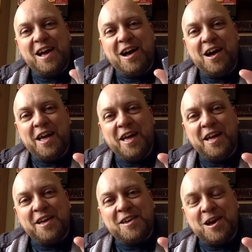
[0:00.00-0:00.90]
I
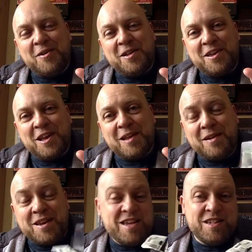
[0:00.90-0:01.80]
can't wait to get him
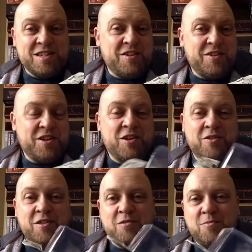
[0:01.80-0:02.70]
out. He's going to
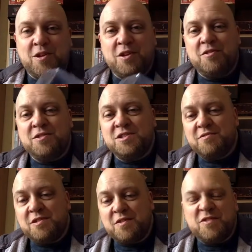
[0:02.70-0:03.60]
go into my new
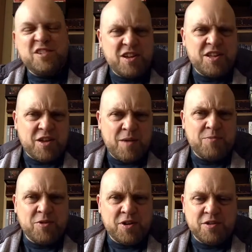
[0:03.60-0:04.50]
series. I've decided I am
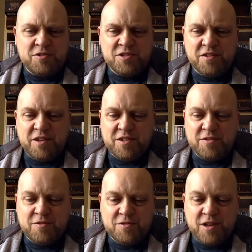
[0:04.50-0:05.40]
doing a new series
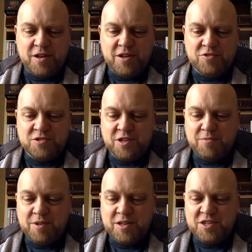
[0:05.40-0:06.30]
called
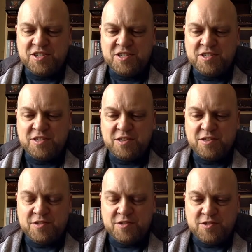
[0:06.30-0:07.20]
Interesting Miniatures,
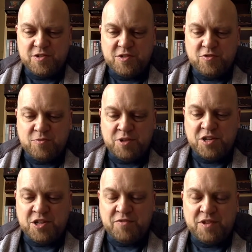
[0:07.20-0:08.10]
or
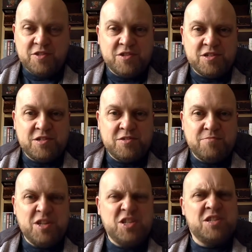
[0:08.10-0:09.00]
Miniatures of Interest.
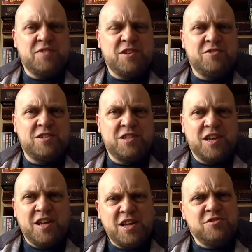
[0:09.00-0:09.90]
Miniatures of Interest.
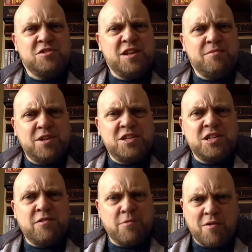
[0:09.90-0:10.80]
Interesting
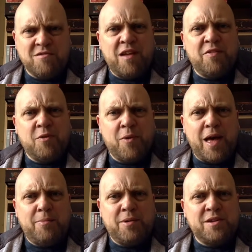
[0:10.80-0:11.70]
miniatures from around the
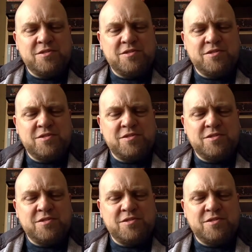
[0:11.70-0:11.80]
web.